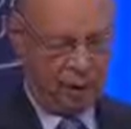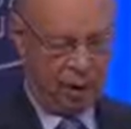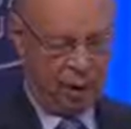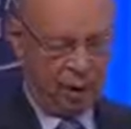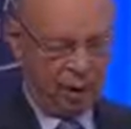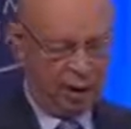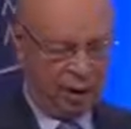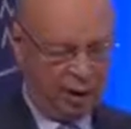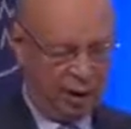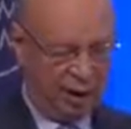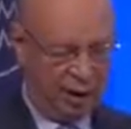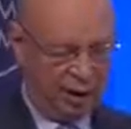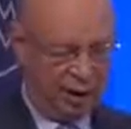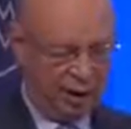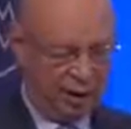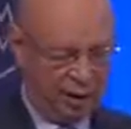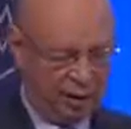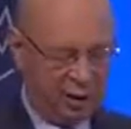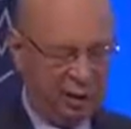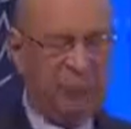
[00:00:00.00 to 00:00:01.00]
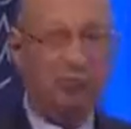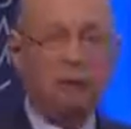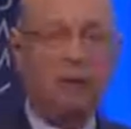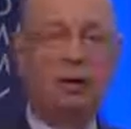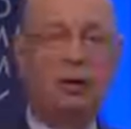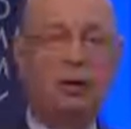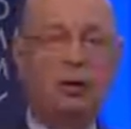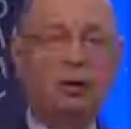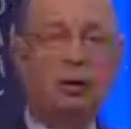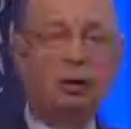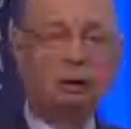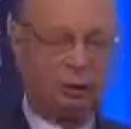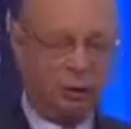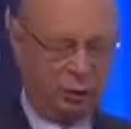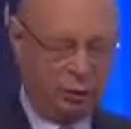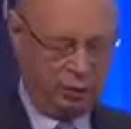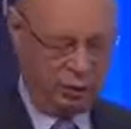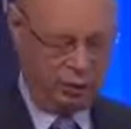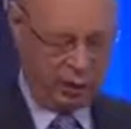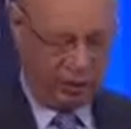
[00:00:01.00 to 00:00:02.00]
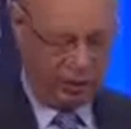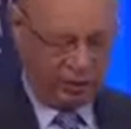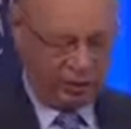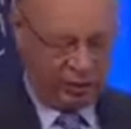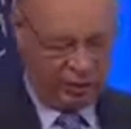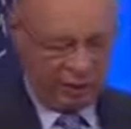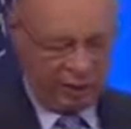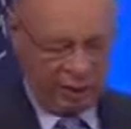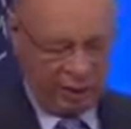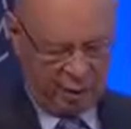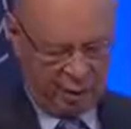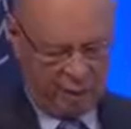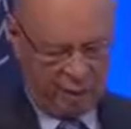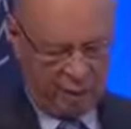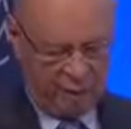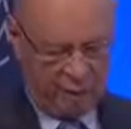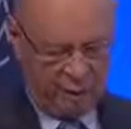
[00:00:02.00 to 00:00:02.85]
generating better mutual understanding